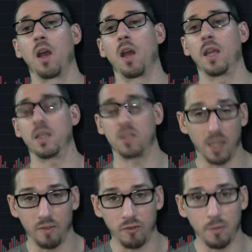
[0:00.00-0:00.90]
is the
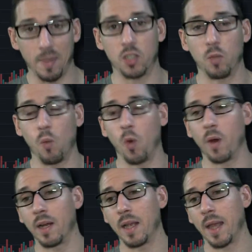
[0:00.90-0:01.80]
information
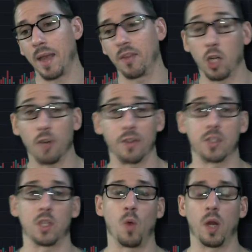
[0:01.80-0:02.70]
war and the
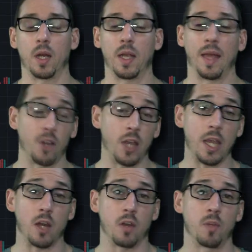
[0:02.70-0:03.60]
currency war. And they're
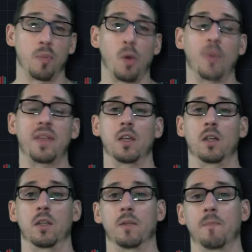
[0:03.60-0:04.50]
here. They're both
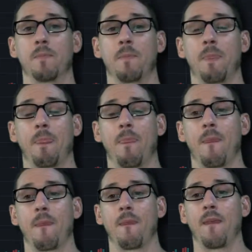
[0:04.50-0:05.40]
here.
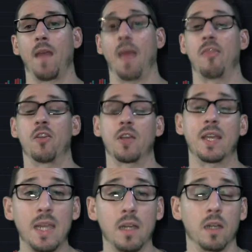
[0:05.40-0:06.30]
And they're
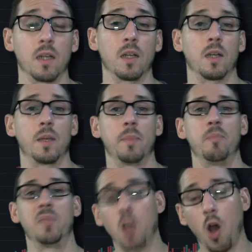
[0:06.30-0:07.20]
here
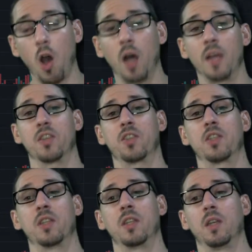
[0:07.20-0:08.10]

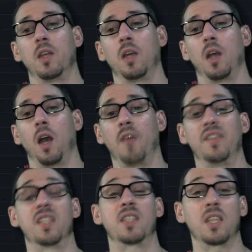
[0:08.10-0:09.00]
because of
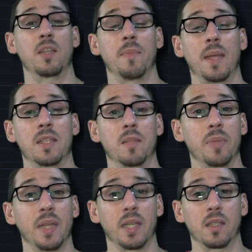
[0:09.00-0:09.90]
the system that's in
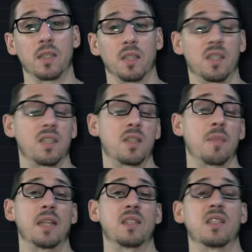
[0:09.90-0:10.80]
place, a system
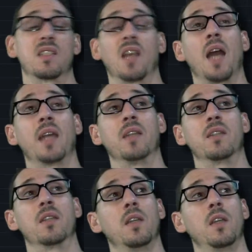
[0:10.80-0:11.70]
that is
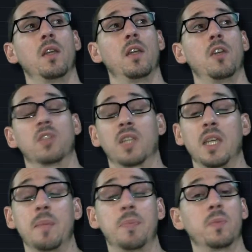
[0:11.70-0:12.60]
designed to
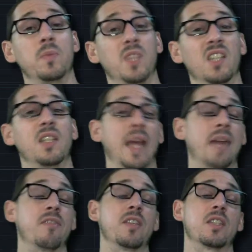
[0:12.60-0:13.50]
keep nearly
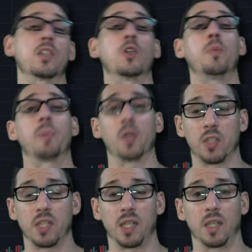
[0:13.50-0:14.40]
every single
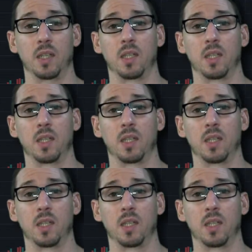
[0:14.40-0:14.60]
person